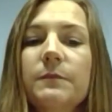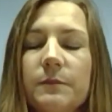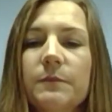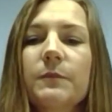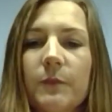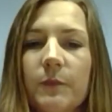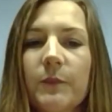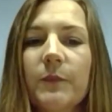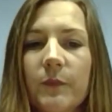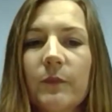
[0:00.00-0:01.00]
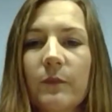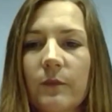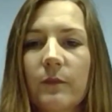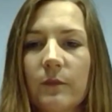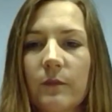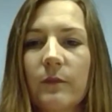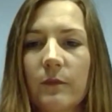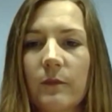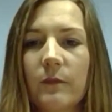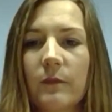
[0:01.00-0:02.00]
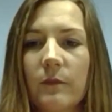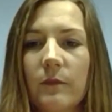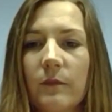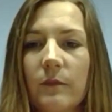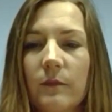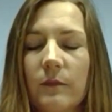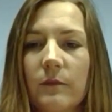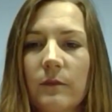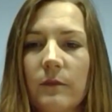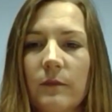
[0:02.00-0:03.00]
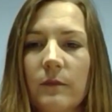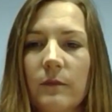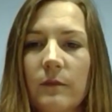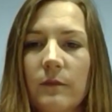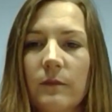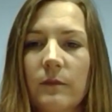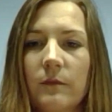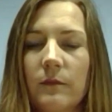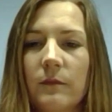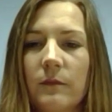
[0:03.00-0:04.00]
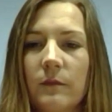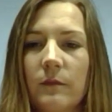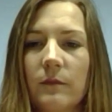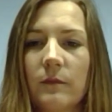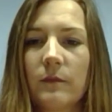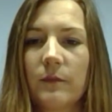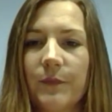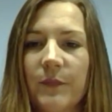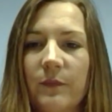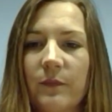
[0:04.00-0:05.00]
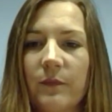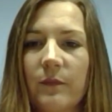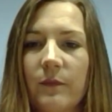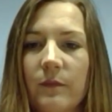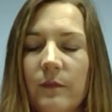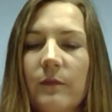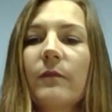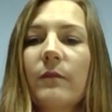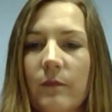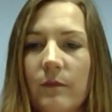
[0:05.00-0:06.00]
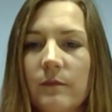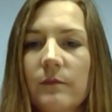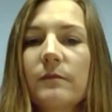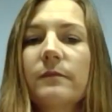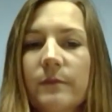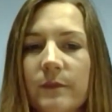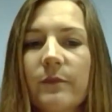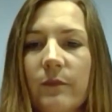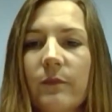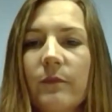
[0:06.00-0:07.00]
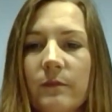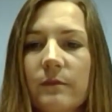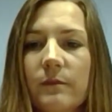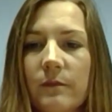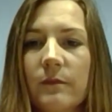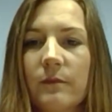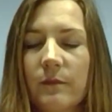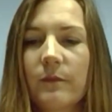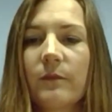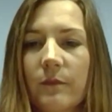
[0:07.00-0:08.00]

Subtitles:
[no speech]